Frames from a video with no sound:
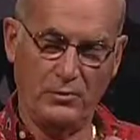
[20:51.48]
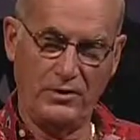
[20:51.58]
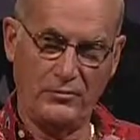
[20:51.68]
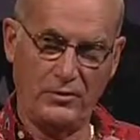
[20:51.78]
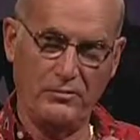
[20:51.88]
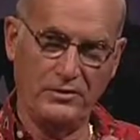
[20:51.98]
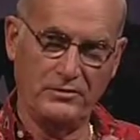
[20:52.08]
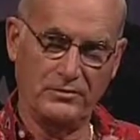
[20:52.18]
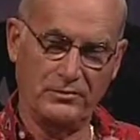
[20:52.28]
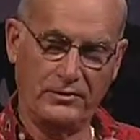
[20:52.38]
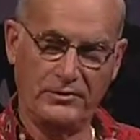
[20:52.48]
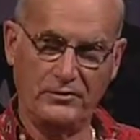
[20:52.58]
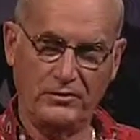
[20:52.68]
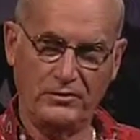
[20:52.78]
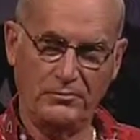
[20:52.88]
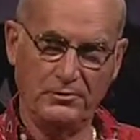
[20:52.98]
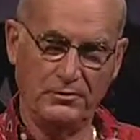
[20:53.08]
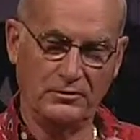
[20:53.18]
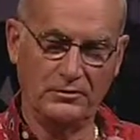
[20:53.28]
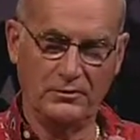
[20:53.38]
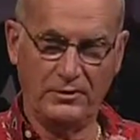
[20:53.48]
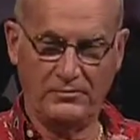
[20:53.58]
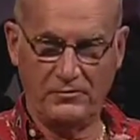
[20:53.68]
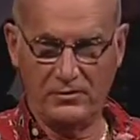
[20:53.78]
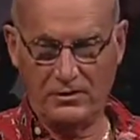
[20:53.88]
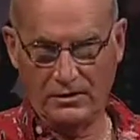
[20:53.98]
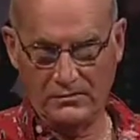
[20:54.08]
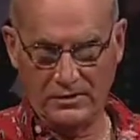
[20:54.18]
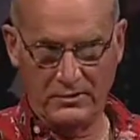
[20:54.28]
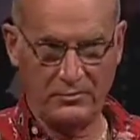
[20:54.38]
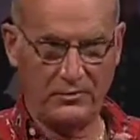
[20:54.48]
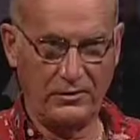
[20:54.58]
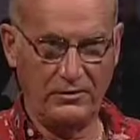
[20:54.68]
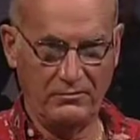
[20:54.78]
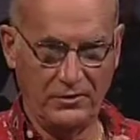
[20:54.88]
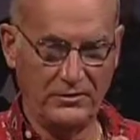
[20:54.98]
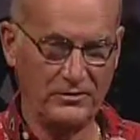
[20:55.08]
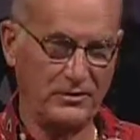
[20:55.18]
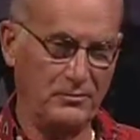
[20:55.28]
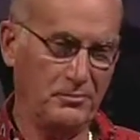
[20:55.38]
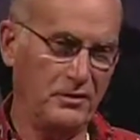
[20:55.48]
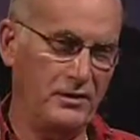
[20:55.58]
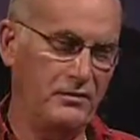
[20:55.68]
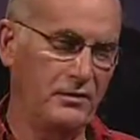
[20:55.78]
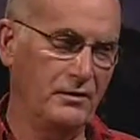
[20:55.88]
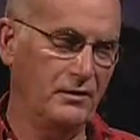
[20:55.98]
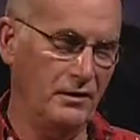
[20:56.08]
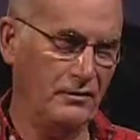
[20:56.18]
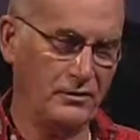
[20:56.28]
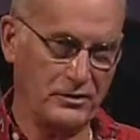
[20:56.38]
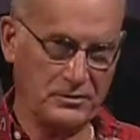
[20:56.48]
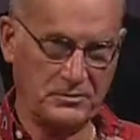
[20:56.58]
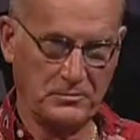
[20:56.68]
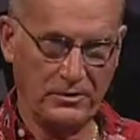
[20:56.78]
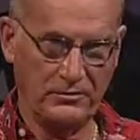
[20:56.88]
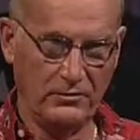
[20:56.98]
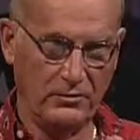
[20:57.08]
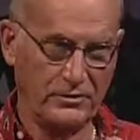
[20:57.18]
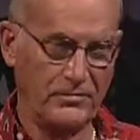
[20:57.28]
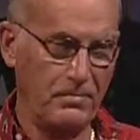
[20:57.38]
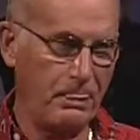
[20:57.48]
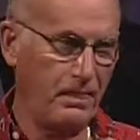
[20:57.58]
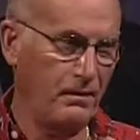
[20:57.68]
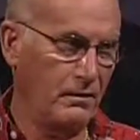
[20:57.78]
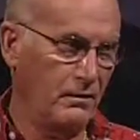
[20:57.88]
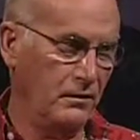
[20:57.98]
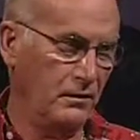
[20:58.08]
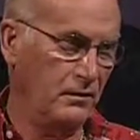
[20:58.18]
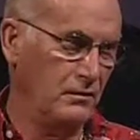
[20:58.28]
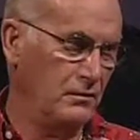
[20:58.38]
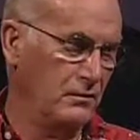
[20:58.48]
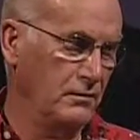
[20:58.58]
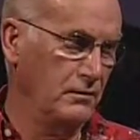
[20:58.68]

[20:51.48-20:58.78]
uh, we have three major parades a year in Paducah. We have the Labor Day Parade, the Veterans Day Parade, and the Christmas Parade, of course. And